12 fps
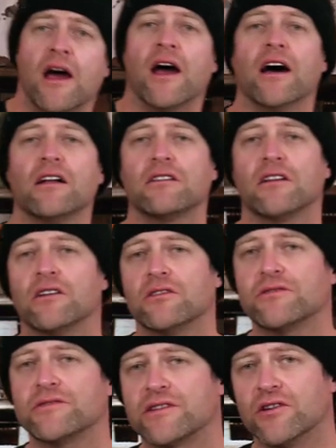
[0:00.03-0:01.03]

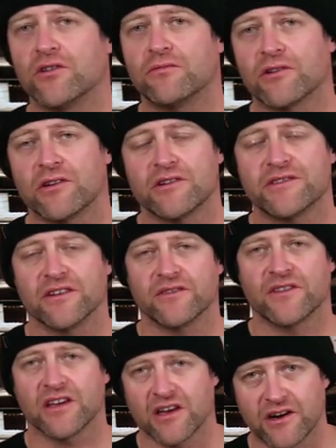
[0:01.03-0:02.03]
Hello, snowboarders
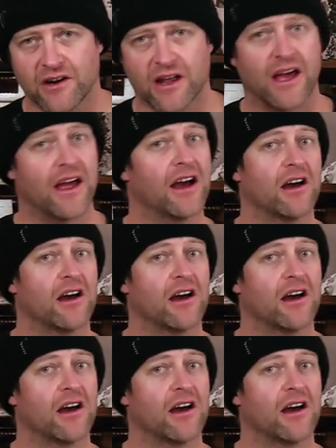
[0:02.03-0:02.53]
of the internet.